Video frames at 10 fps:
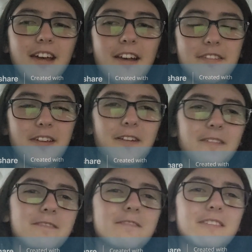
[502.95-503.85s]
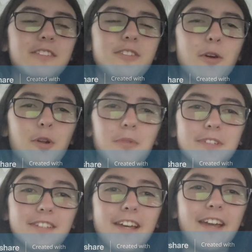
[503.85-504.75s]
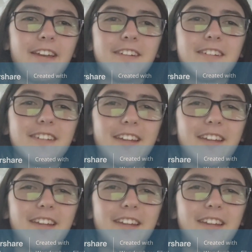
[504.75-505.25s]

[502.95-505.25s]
has a notable delay